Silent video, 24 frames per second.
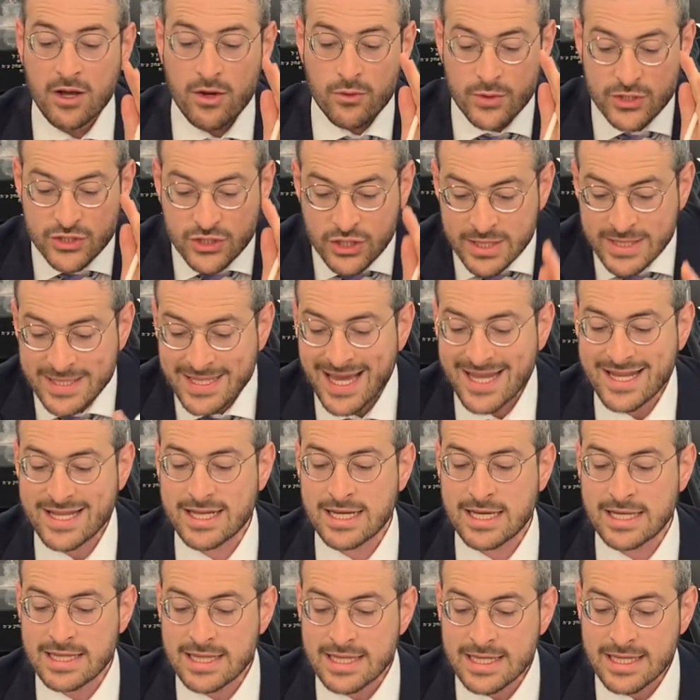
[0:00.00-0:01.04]
we just said
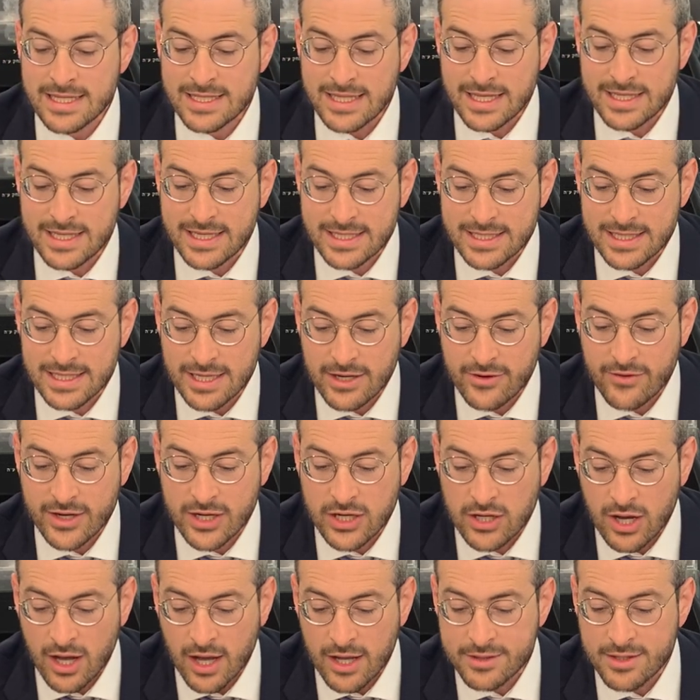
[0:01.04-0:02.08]
it clean and clear
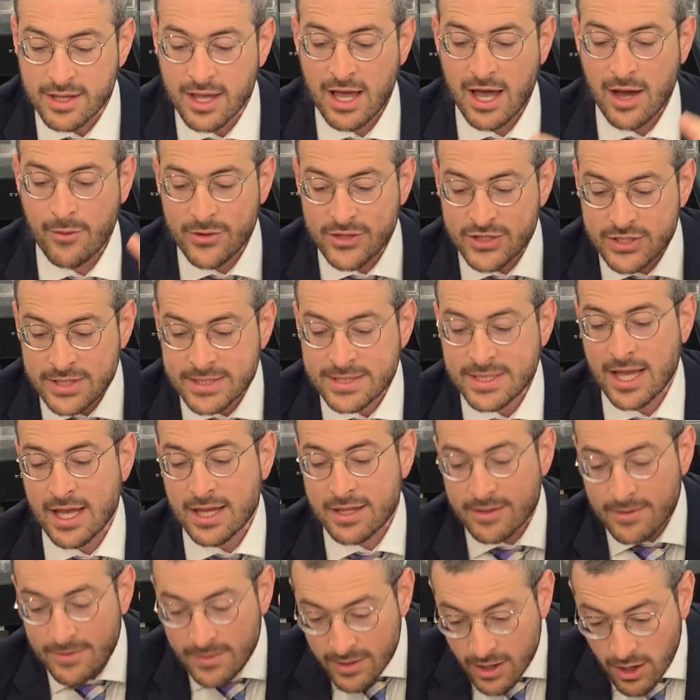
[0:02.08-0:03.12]
and cut, and we just
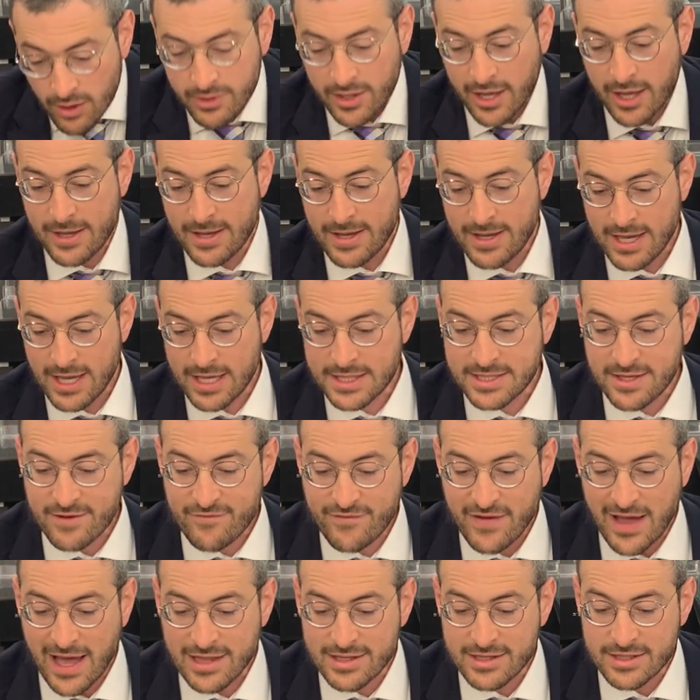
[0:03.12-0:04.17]
said, okay, it's
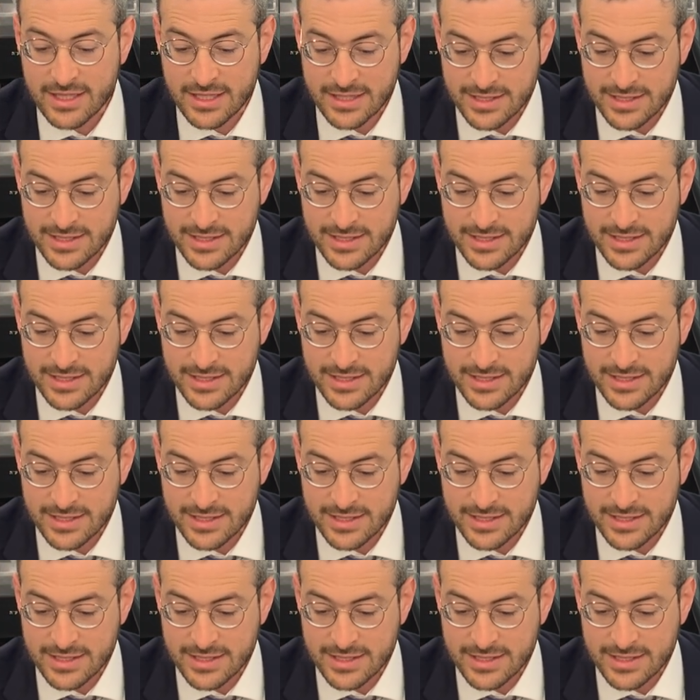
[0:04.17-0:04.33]
invalid.